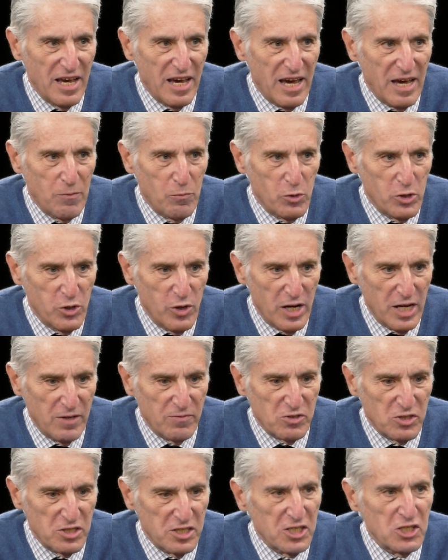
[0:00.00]
And when you
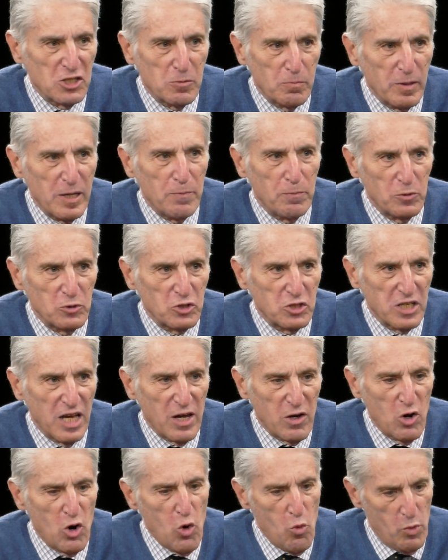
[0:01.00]
have six people
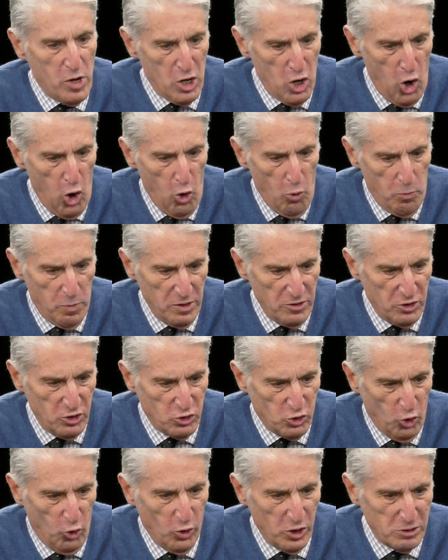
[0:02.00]
say, we opened the
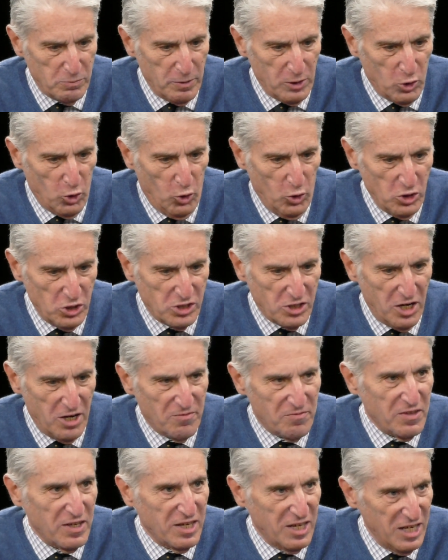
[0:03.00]
doors because
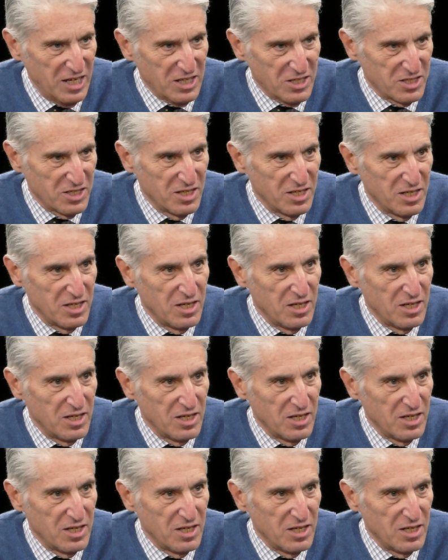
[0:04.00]
of the heat,